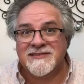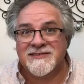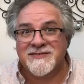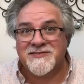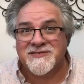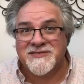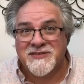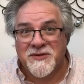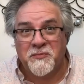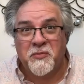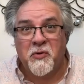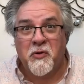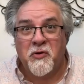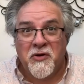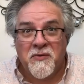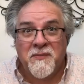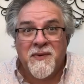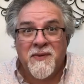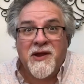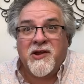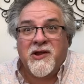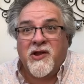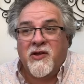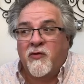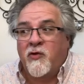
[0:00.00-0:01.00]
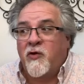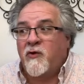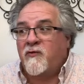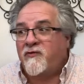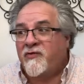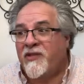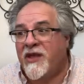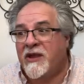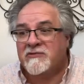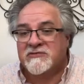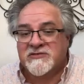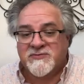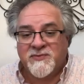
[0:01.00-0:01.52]
support American grown
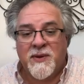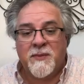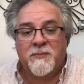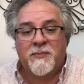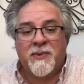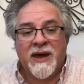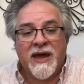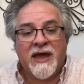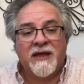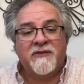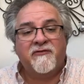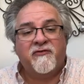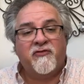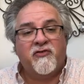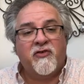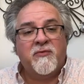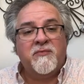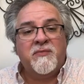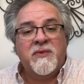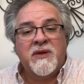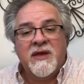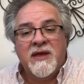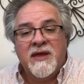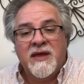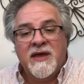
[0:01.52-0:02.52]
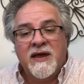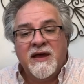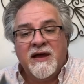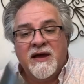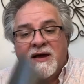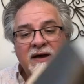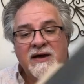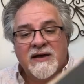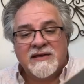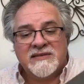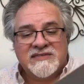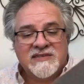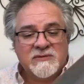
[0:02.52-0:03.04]
flowers by buying from
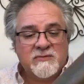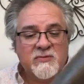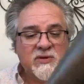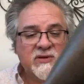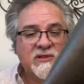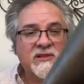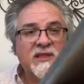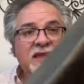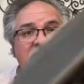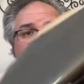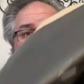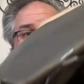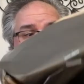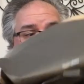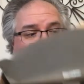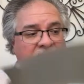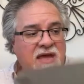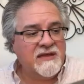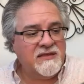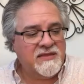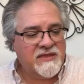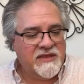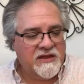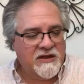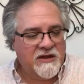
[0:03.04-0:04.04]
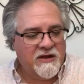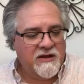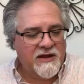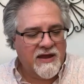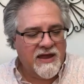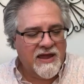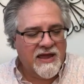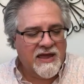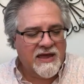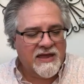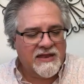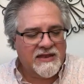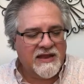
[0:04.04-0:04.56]
someone like Blythe here.
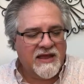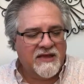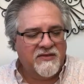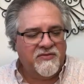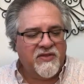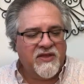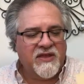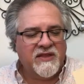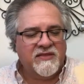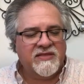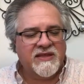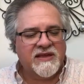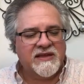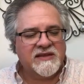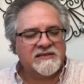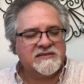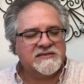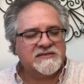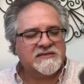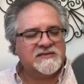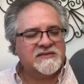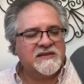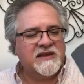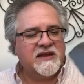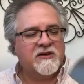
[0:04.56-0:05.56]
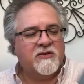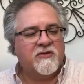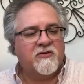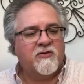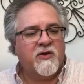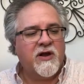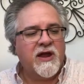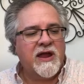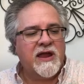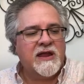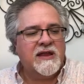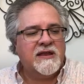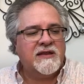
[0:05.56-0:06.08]
And I think that's a
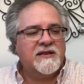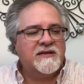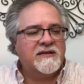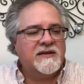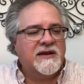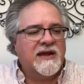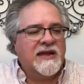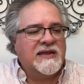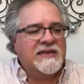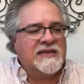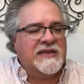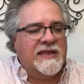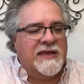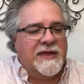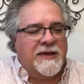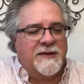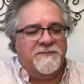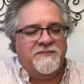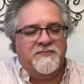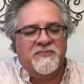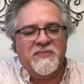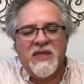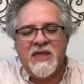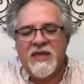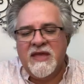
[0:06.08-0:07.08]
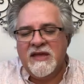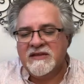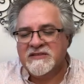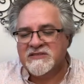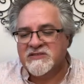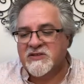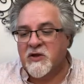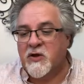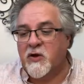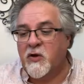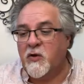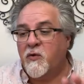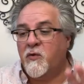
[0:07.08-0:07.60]
great idea.
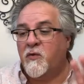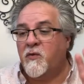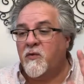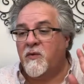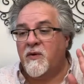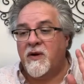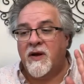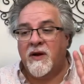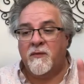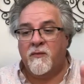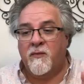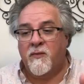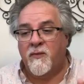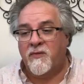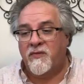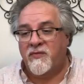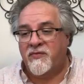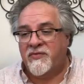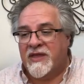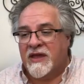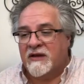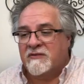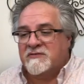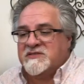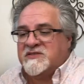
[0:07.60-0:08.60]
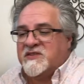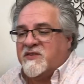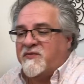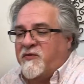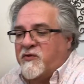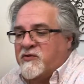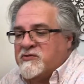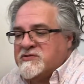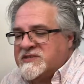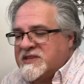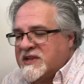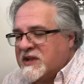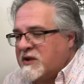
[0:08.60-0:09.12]
So that was the
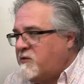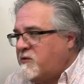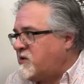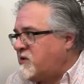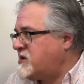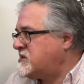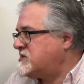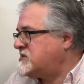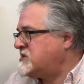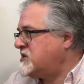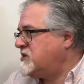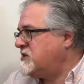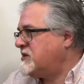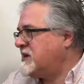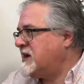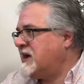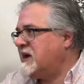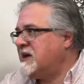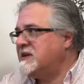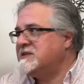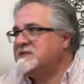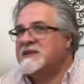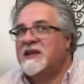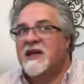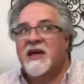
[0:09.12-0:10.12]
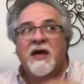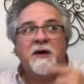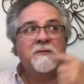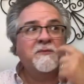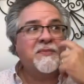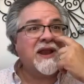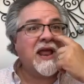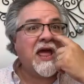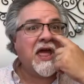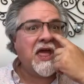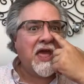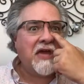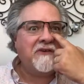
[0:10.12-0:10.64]
first thing I wanted to show you guys.
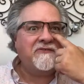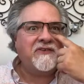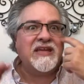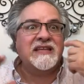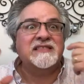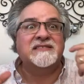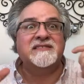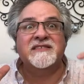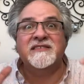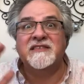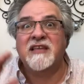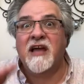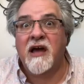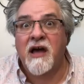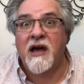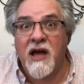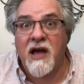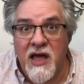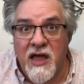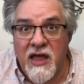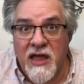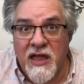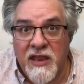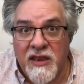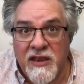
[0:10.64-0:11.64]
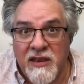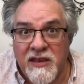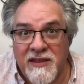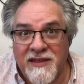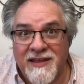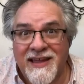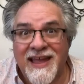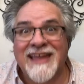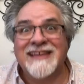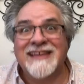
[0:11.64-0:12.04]
But I have a ton